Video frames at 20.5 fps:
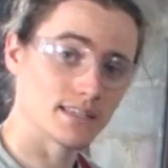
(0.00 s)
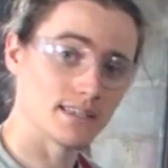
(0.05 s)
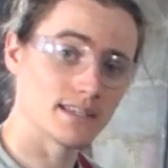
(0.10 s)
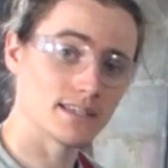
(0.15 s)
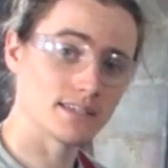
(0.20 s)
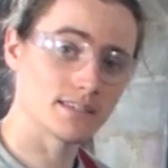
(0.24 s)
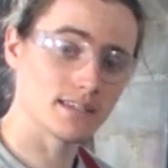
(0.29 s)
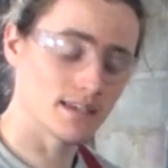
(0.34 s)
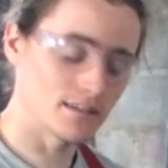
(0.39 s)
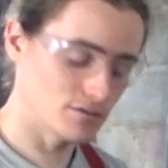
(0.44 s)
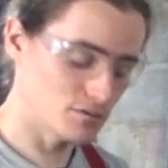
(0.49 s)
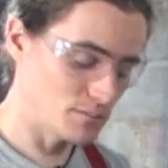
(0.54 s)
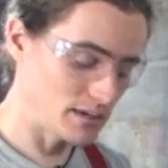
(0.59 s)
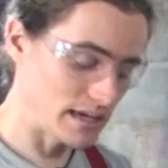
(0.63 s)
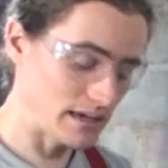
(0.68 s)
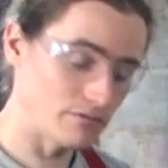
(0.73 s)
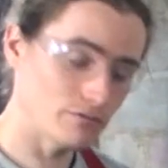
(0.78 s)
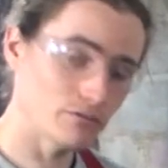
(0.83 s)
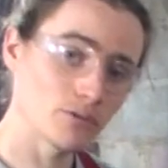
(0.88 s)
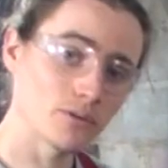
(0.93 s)
This gives
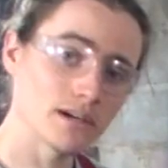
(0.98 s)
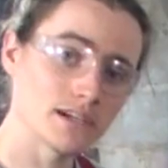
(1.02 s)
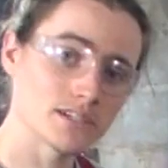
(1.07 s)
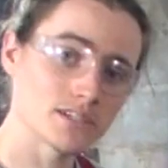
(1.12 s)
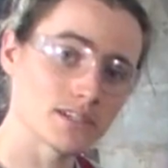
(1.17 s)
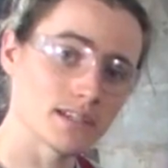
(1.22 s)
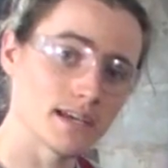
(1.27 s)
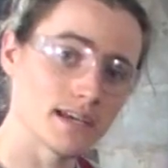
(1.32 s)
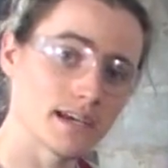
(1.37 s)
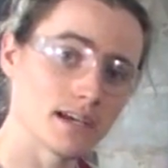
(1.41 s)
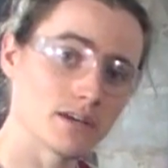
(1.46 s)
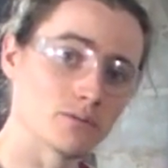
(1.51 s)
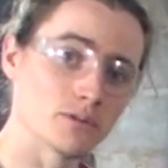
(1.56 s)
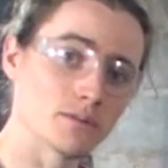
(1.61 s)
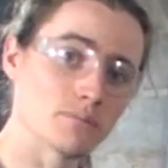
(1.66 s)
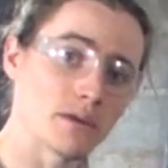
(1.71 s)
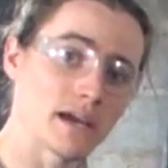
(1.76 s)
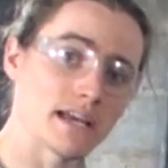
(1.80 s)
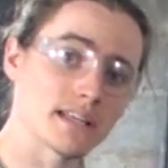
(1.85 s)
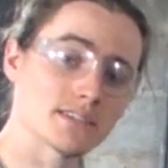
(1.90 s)
me a 4-inch leg
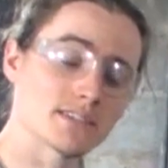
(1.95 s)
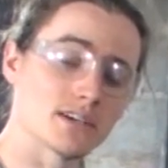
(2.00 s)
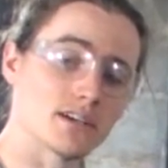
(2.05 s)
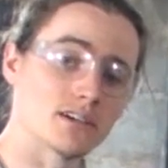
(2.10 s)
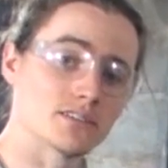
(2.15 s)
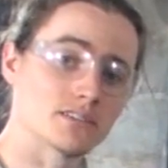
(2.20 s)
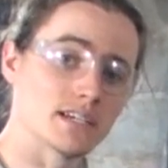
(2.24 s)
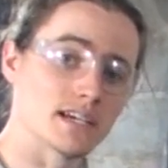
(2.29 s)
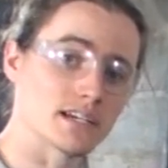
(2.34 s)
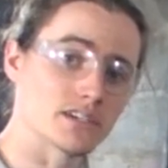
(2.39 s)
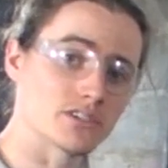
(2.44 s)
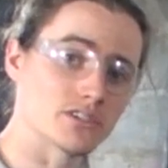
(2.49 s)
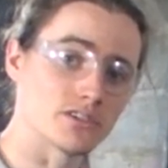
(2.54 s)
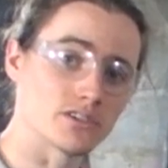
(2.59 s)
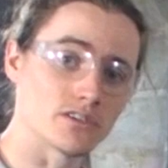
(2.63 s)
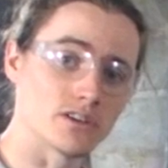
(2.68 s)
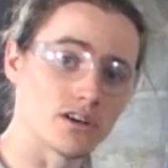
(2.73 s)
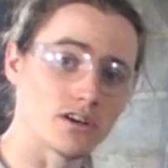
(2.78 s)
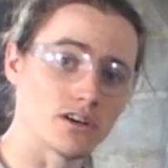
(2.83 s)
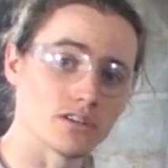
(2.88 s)
with bandsaw
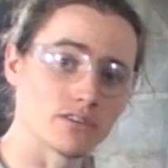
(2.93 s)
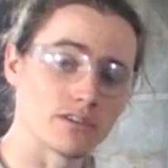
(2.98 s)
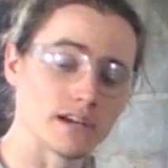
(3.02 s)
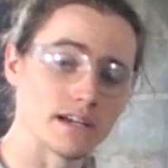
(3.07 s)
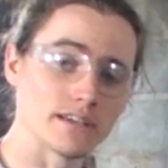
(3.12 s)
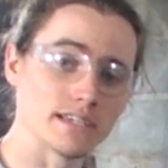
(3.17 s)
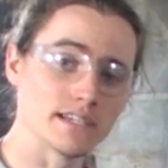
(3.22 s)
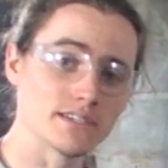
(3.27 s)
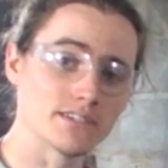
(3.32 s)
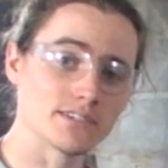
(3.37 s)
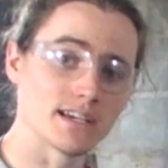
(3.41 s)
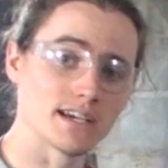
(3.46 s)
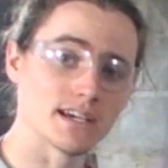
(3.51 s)
texture all around each